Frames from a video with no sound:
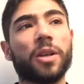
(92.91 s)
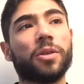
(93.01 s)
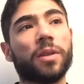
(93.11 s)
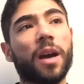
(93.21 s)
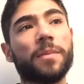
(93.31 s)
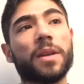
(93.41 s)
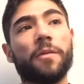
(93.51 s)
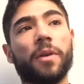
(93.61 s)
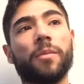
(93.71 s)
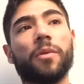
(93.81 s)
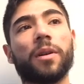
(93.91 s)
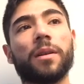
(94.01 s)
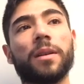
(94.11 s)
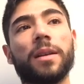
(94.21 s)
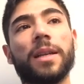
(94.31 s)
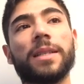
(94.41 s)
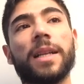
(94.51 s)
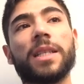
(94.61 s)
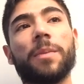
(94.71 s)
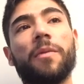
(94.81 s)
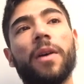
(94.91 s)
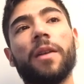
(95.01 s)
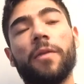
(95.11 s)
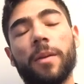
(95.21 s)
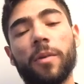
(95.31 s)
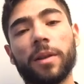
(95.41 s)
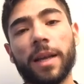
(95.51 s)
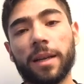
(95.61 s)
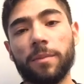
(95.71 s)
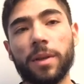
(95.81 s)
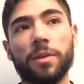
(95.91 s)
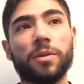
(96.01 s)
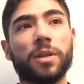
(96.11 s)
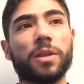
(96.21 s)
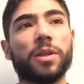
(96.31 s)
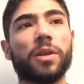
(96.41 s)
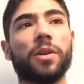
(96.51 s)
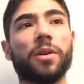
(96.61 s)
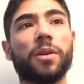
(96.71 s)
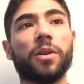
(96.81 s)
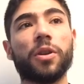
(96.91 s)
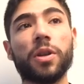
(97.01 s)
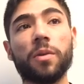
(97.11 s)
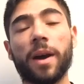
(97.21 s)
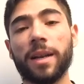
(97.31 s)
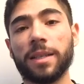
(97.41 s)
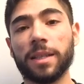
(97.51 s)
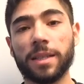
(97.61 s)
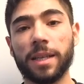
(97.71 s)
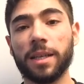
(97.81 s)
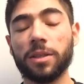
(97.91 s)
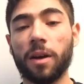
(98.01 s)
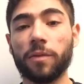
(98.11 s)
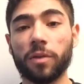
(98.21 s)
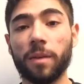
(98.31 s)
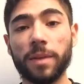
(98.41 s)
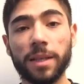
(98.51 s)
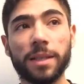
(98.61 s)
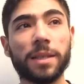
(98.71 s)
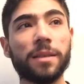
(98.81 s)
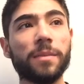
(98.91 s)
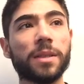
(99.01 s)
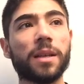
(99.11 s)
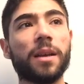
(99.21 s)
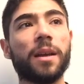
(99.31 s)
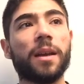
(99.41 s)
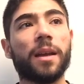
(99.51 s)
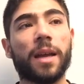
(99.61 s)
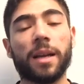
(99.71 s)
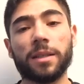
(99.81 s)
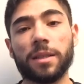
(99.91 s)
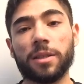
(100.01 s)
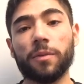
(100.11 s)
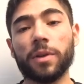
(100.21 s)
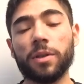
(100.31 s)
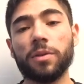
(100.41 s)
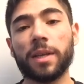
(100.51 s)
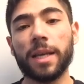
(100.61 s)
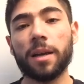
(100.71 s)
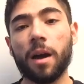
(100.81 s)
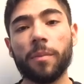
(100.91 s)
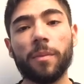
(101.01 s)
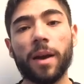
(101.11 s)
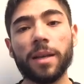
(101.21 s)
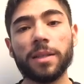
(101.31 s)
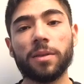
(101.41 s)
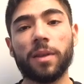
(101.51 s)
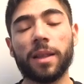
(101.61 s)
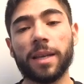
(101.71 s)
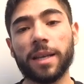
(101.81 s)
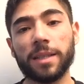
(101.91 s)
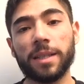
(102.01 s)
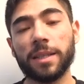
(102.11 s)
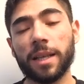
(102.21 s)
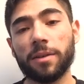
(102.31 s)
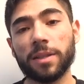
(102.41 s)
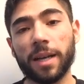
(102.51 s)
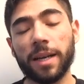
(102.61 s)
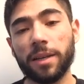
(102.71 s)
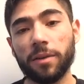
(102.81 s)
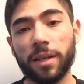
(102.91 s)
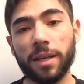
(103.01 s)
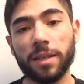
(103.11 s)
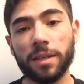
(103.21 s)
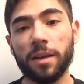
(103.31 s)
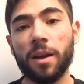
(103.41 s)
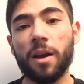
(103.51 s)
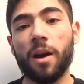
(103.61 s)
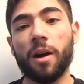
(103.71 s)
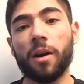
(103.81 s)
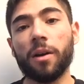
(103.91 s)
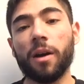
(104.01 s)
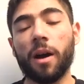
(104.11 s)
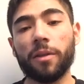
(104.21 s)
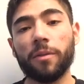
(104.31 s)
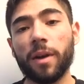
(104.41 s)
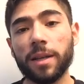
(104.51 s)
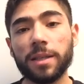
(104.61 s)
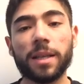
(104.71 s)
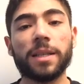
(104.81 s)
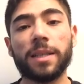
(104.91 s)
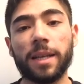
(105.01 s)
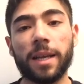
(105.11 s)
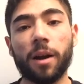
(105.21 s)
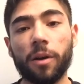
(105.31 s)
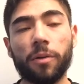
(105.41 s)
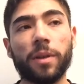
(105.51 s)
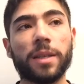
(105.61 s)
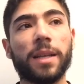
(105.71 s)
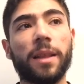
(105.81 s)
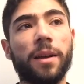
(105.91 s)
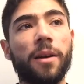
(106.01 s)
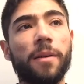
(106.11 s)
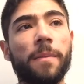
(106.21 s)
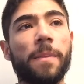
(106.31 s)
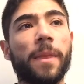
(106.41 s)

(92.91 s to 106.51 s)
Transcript: So the Update Framework intends to provide a framework that can be used to secure new and existing software update systems, to reduce key compromise so that the entities that are signing your keys are authorized and are who they say they are,